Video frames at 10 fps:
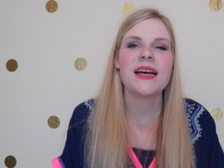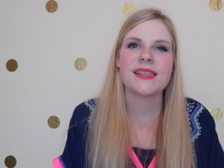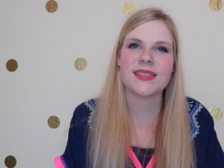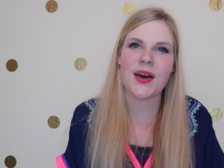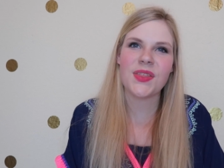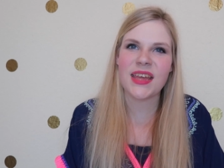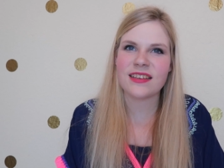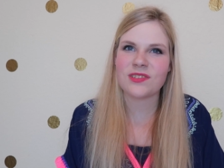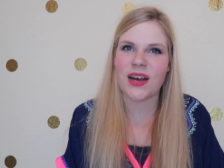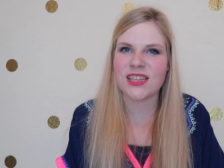So
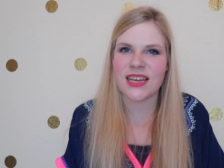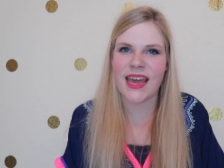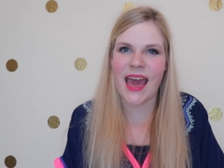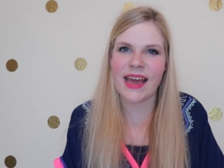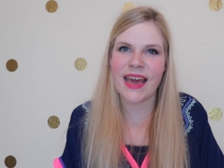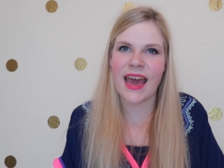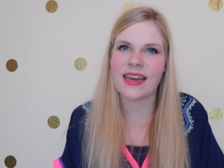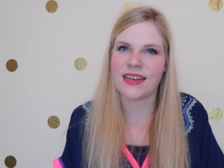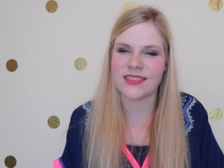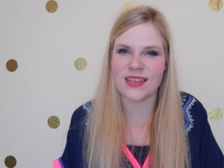thanks for watching
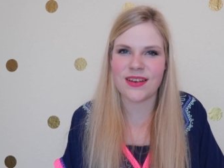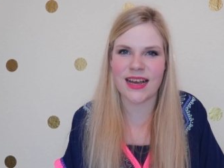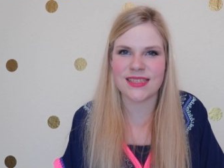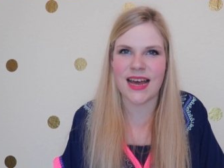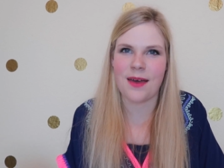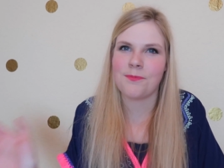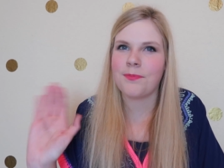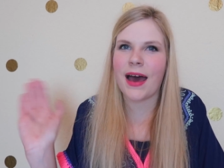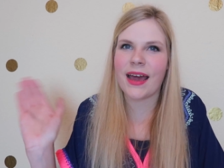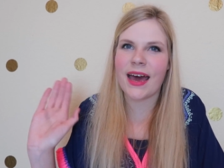K&K, and I'll see you next time.
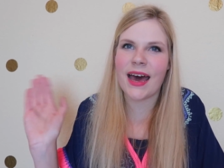Bye